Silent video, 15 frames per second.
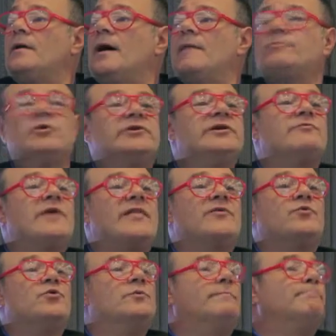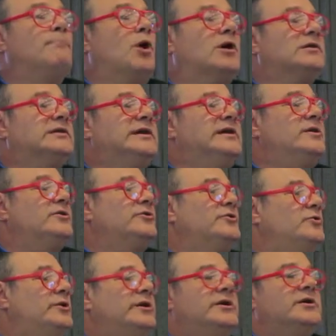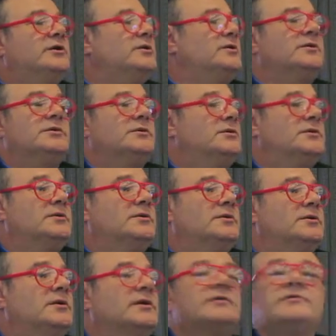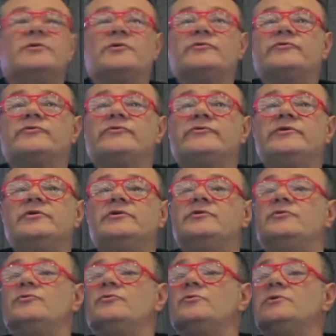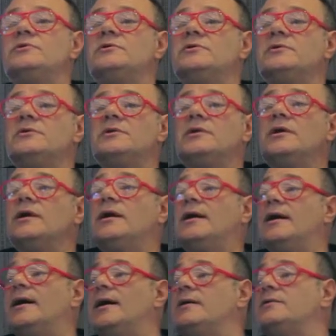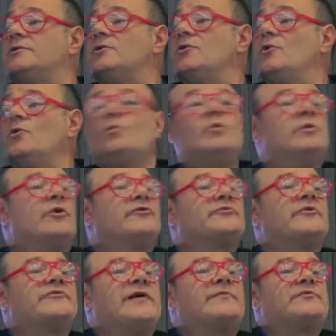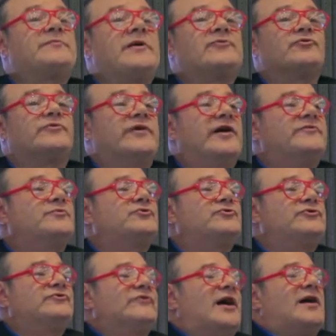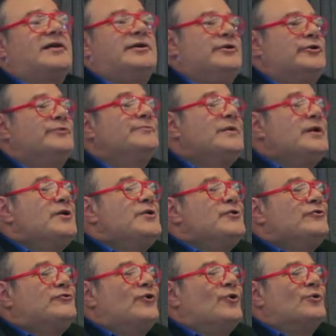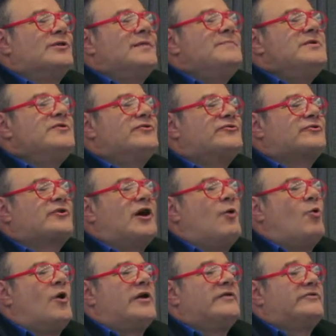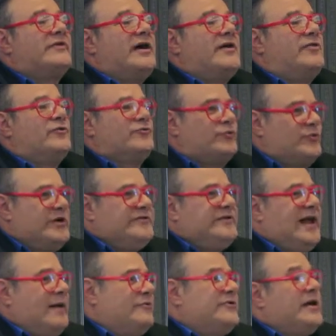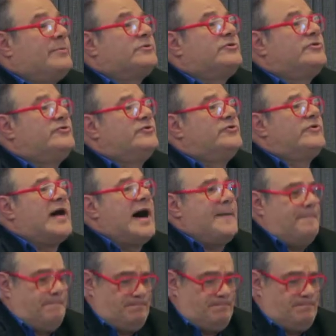I'm looking around the room. Marlene, are you here? Don't see you. Ah. We were supposed to have a special guest, but she's not here. So let me just go on and say there's a reason I was able to do that,